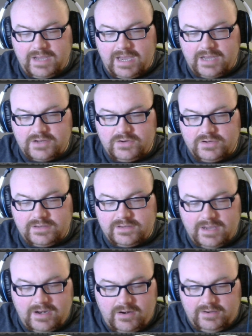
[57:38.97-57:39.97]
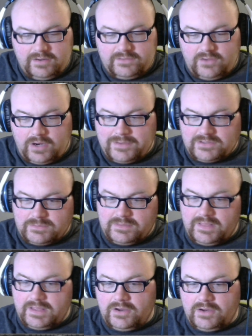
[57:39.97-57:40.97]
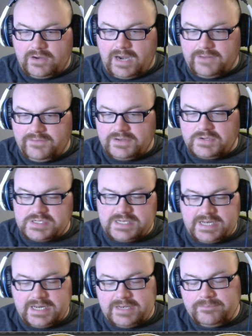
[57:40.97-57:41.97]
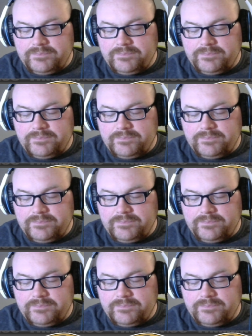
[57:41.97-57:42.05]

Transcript: got you to get on here to talk about something that you're kind of interested in.